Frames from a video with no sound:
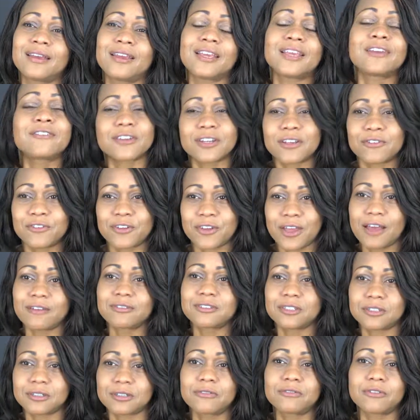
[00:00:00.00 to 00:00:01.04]
even if you have
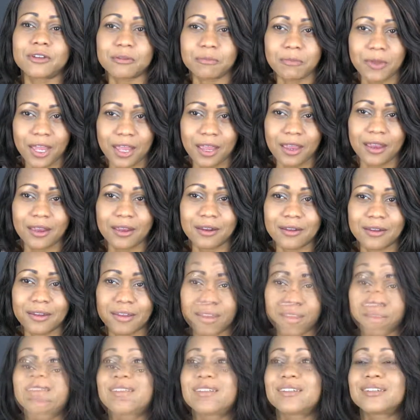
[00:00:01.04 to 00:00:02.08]
to live with pain.
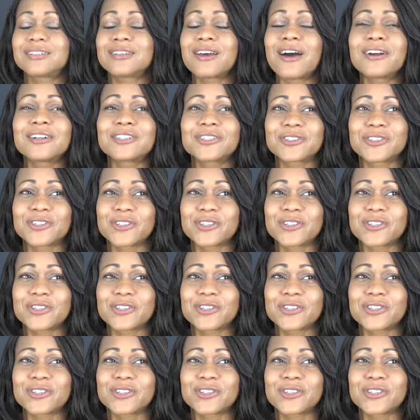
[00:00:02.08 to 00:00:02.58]
Dr.